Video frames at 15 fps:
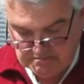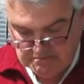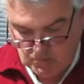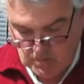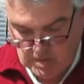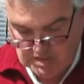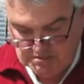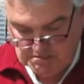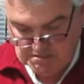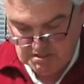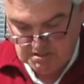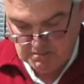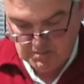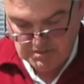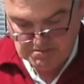ways
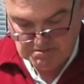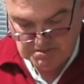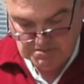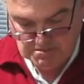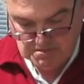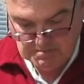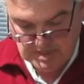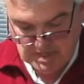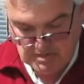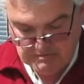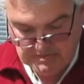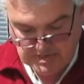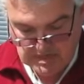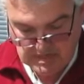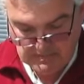in which this can be
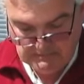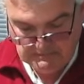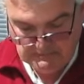overcome.